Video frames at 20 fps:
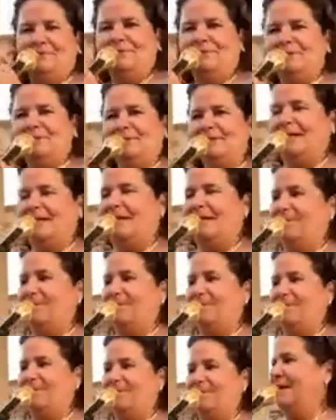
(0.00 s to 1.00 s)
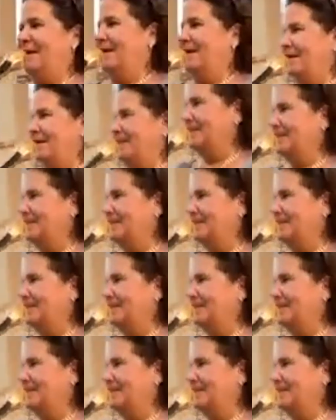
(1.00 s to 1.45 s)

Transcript: All right, all right.